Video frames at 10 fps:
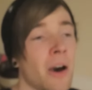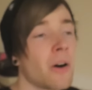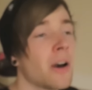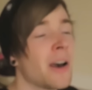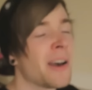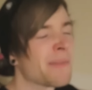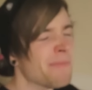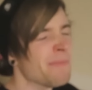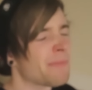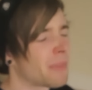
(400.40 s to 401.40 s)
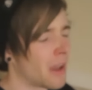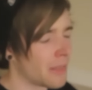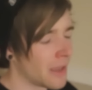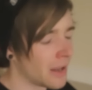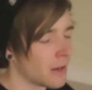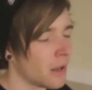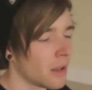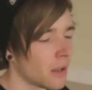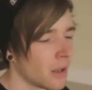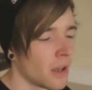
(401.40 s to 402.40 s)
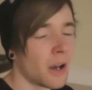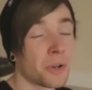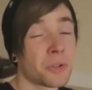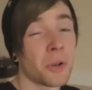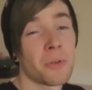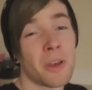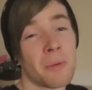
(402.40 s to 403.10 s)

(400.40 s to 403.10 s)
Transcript: out and then I'll show you